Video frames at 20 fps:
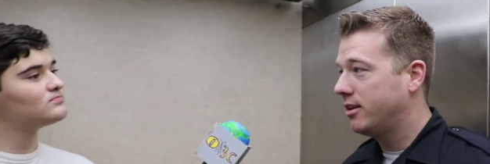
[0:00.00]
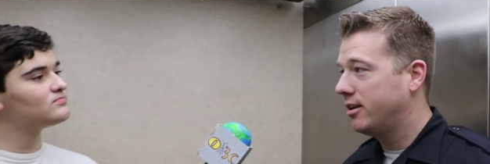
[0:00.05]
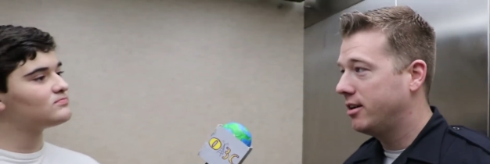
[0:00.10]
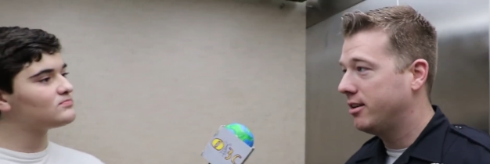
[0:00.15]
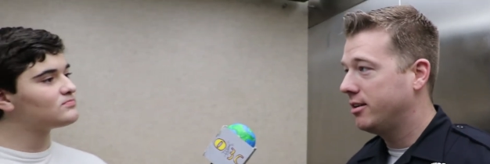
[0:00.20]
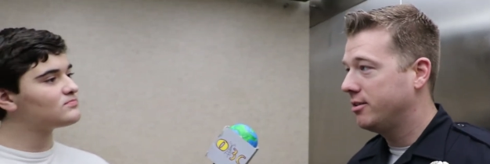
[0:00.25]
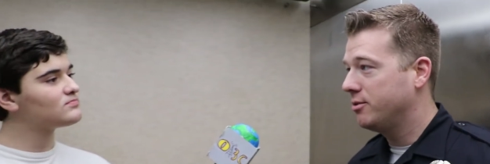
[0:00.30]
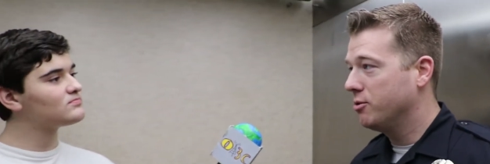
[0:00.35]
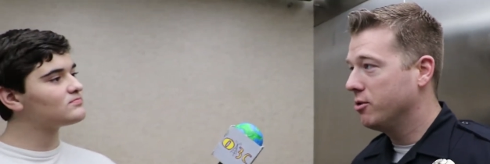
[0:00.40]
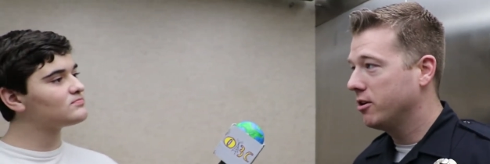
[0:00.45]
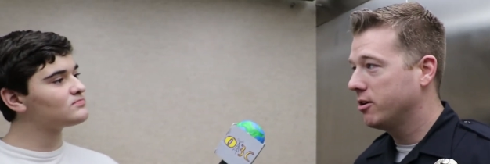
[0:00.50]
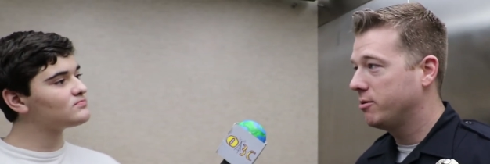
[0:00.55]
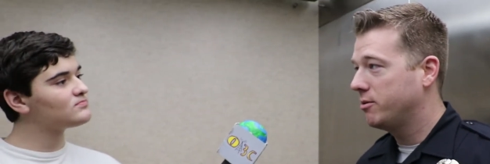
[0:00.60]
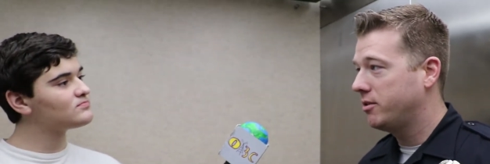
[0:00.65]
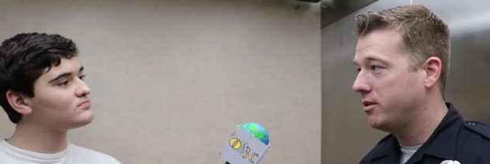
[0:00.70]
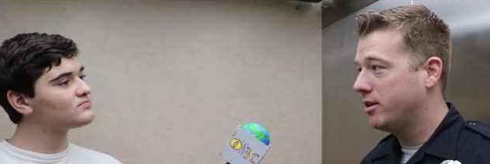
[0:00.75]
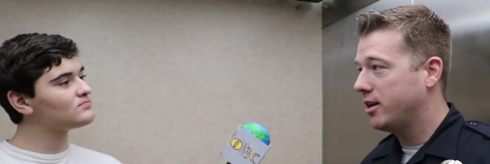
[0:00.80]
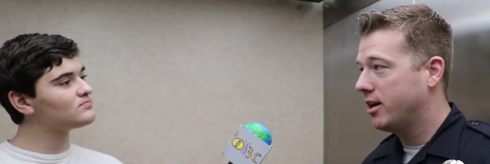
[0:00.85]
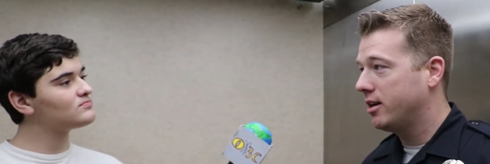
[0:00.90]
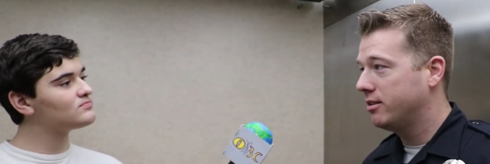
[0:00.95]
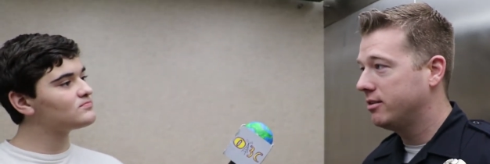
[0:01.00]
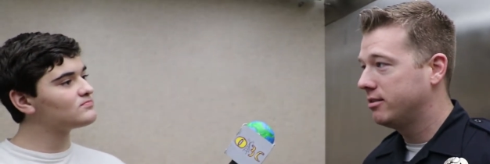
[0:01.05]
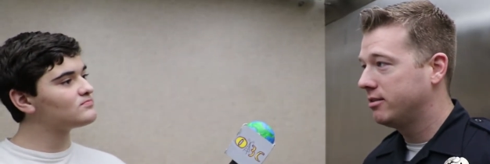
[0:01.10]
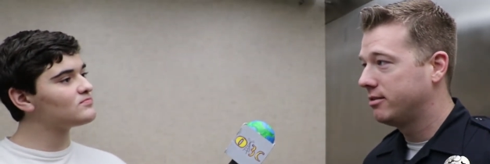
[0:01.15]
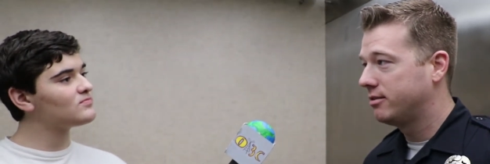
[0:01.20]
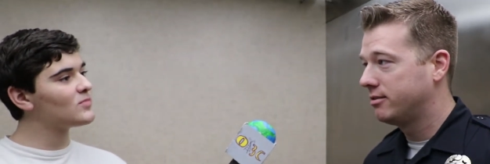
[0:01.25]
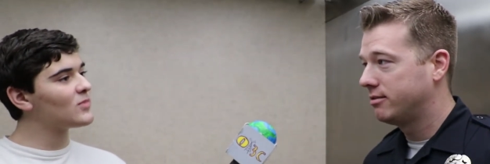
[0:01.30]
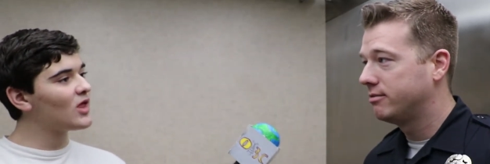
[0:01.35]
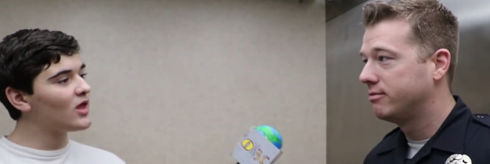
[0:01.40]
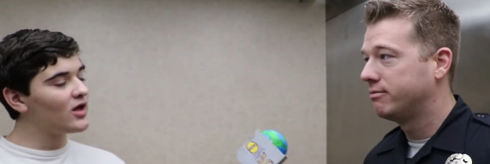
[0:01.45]
Speaker 1: uh, working with you guys.
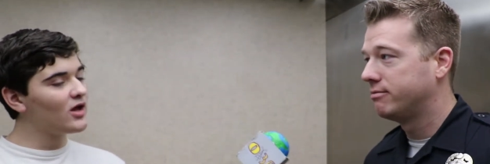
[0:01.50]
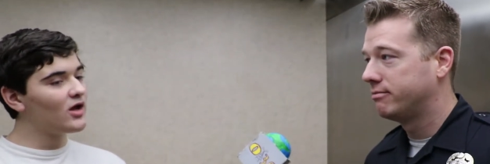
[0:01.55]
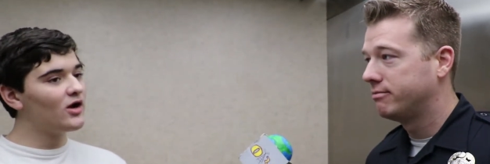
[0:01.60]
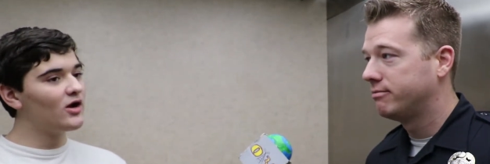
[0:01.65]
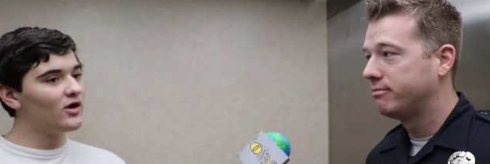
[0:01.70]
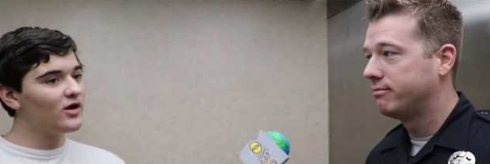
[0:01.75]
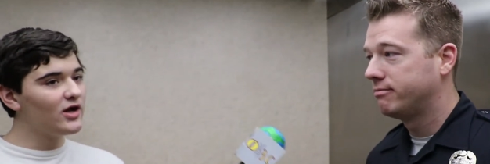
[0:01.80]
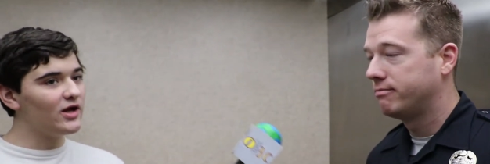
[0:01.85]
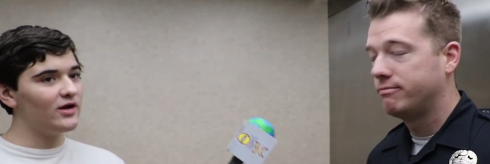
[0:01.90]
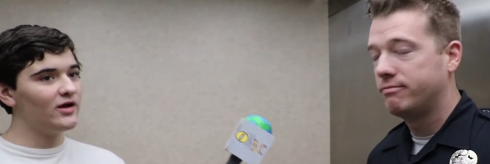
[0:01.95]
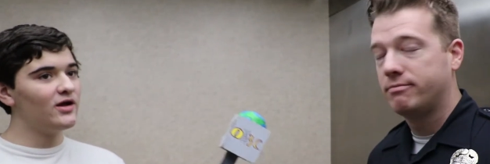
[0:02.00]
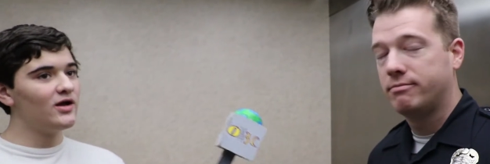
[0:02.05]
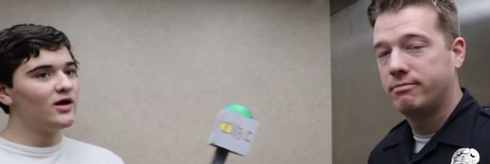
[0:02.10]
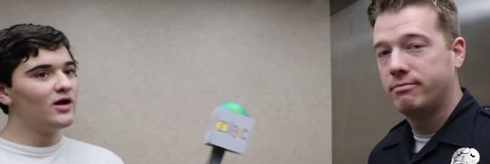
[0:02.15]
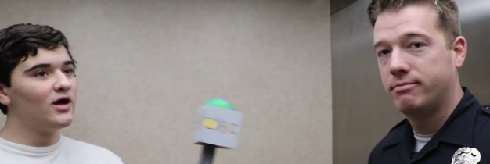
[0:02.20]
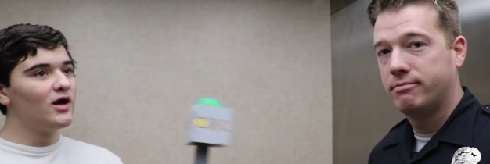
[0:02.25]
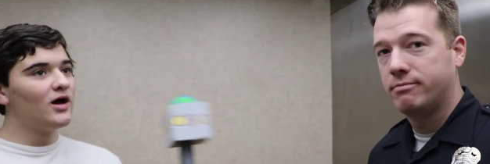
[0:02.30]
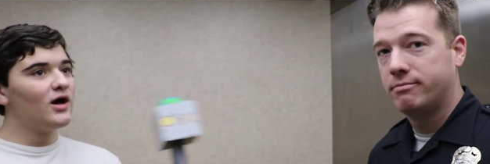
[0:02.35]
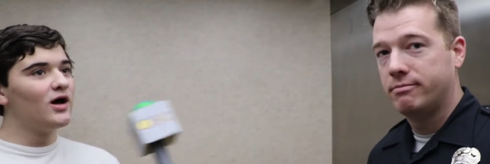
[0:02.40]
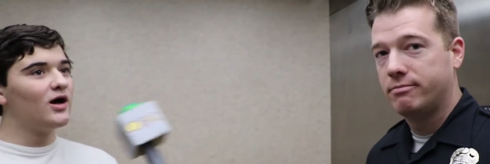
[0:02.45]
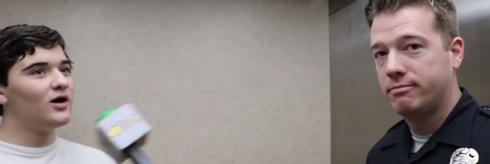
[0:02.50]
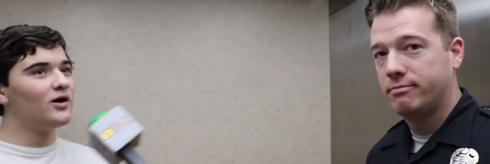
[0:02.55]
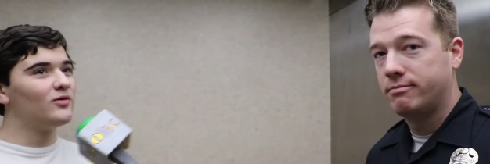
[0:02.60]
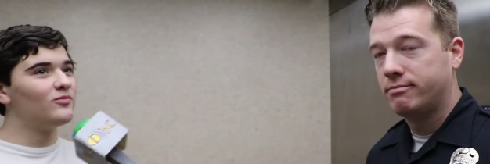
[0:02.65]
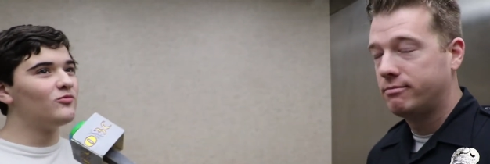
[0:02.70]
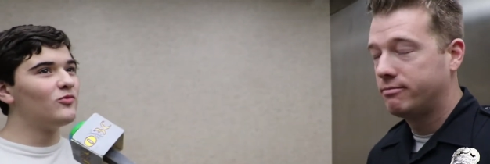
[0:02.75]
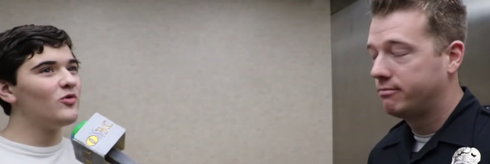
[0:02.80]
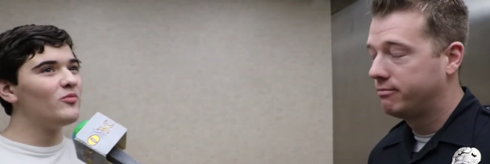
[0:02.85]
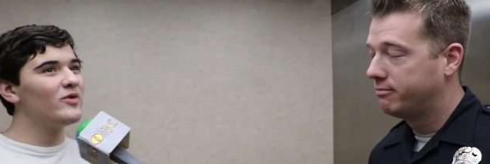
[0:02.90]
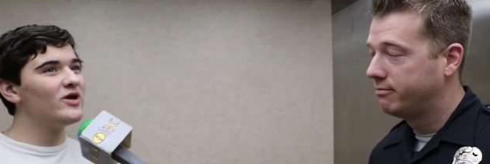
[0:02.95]
All right.
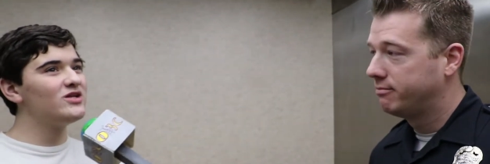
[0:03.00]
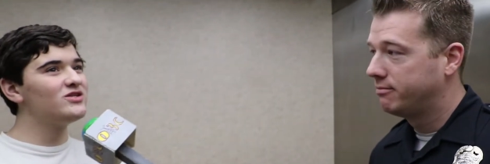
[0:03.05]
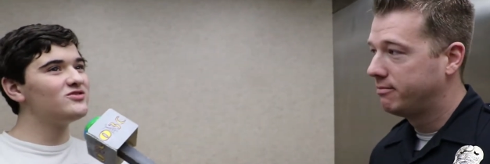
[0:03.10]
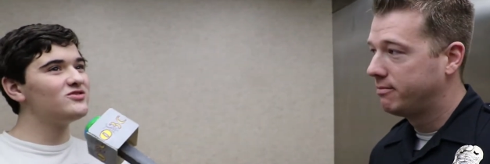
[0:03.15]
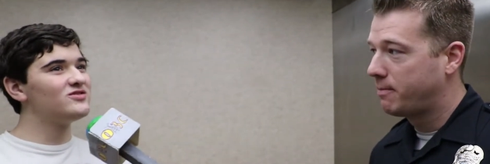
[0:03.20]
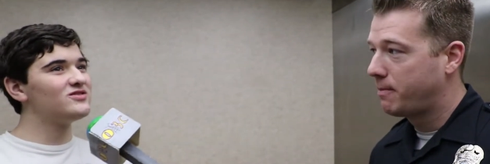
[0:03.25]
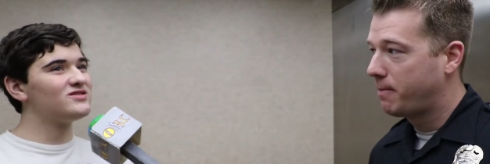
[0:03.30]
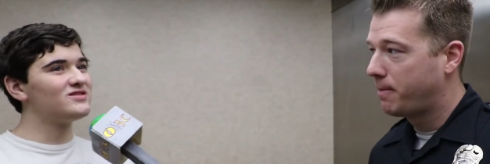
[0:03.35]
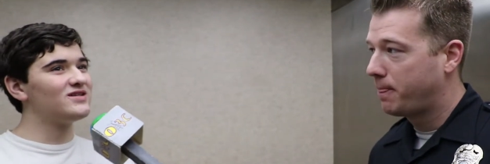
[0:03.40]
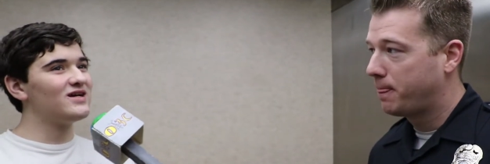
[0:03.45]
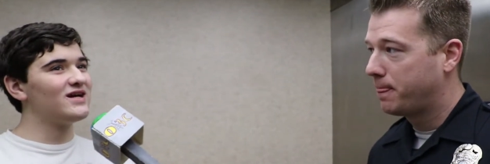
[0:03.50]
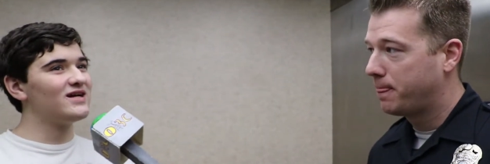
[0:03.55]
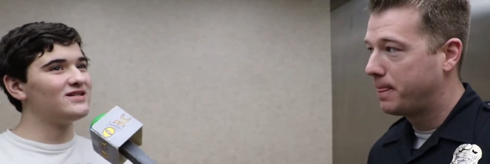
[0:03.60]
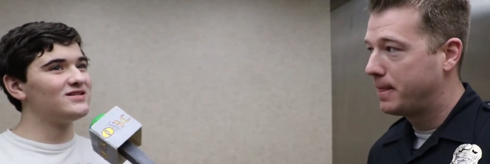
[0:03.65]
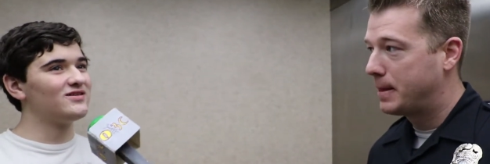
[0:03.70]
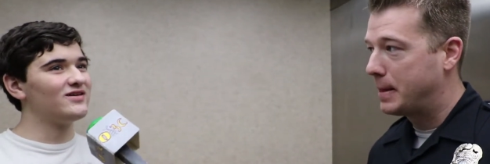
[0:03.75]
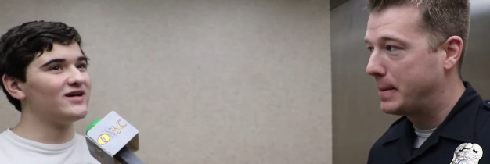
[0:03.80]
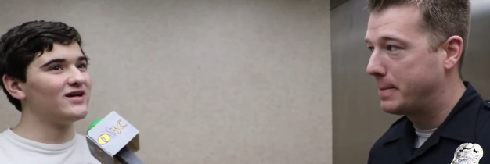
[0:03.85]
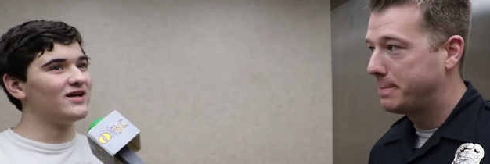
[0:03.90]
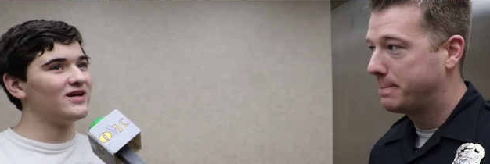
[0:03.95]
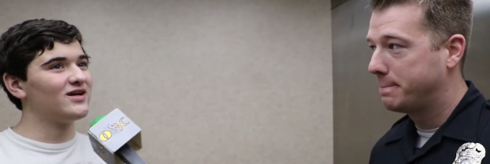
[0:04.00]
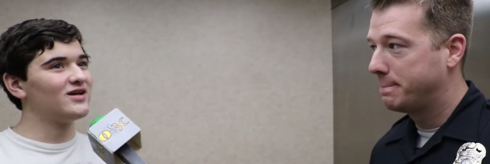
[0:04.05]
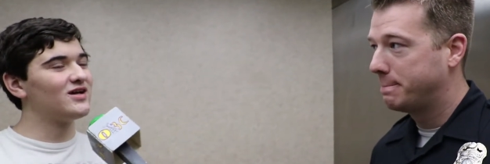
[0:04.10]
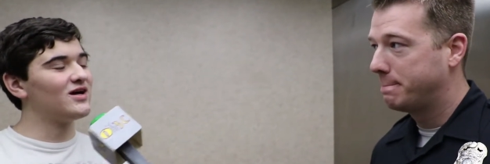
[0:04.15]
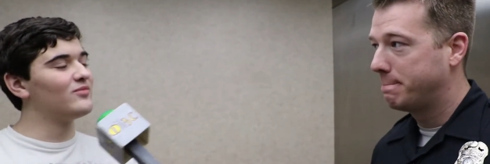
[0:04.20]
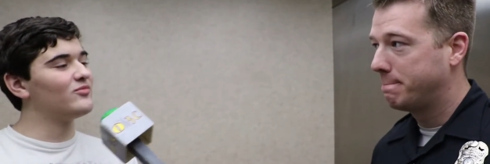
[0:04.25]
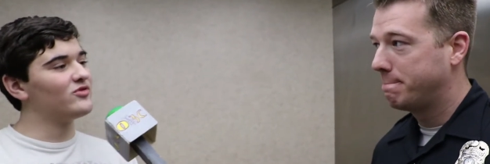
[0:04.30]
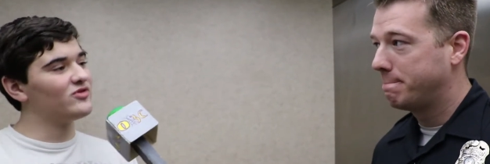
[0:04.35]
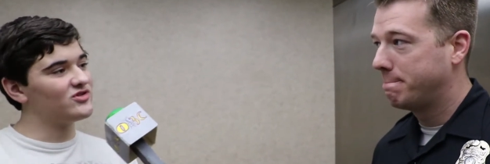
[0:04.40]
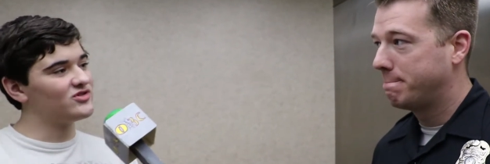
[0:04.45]
Um, what made you decide to like
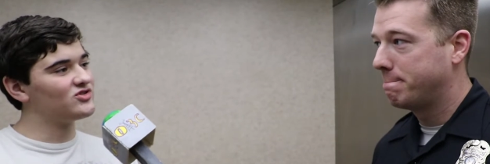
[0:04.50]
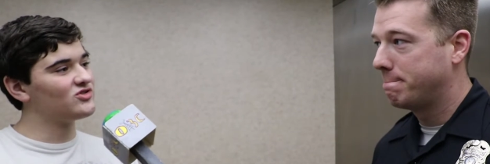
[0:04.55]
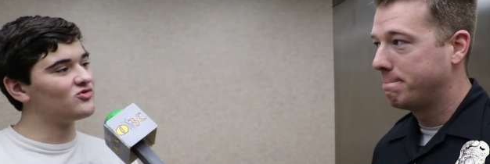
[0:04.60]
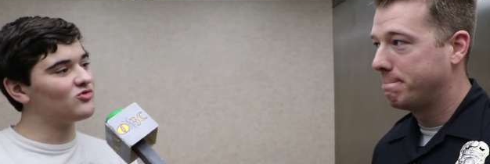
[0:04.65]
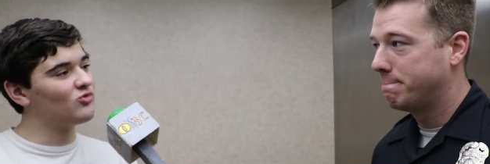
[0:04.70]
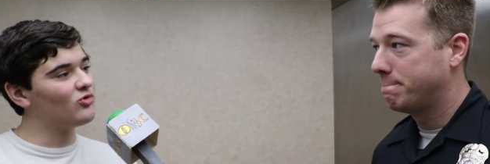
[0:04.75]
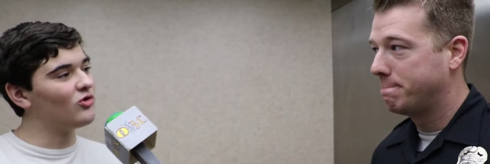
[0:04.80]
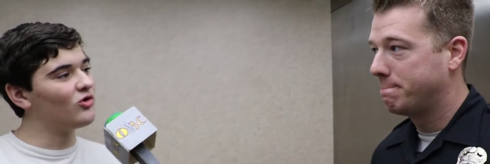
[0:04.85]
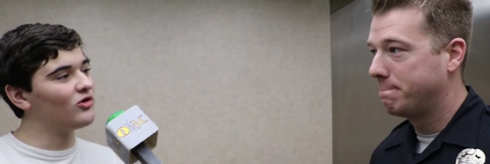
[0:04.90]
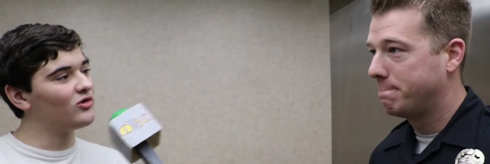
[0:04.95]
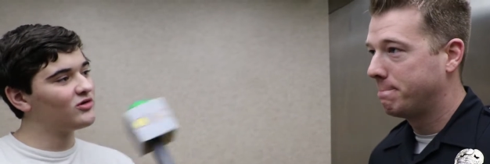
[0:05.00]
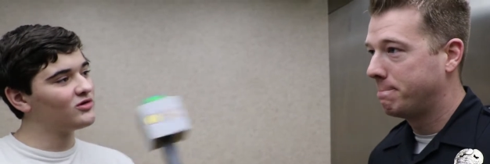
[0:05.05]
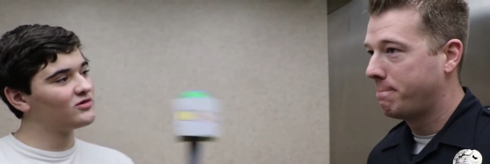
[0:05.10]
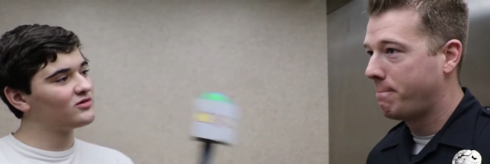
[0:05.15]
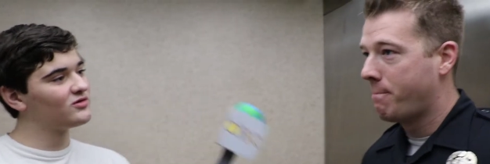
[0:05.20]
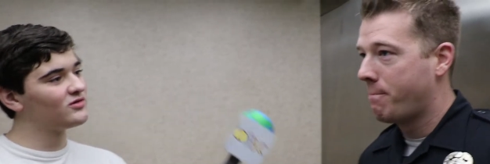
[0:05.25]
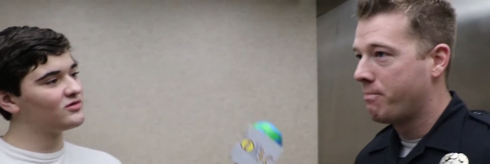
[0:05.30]
come to the school?